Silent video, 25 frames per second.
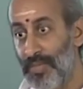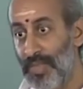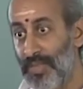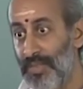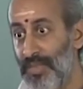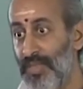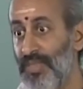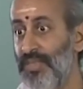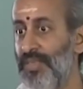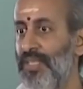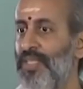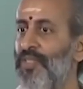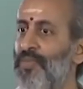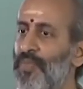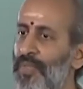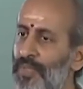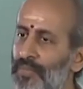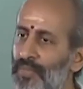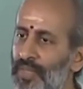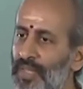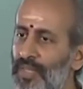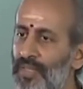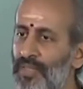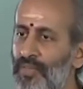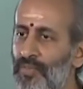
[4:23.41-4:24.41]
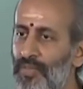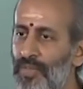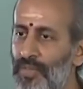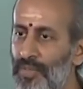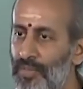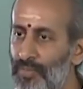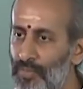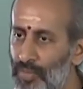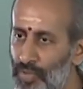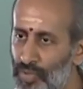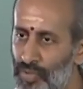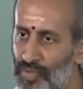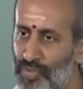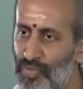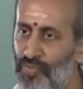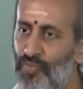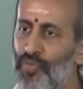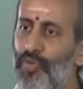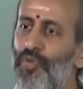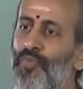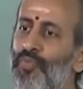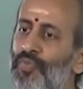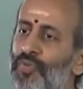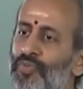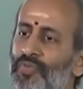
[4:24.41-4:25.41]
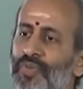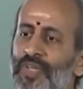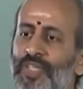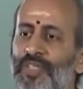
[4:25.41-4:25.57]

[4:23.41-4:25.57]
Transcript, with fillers: but this experiment is one of the most foolproof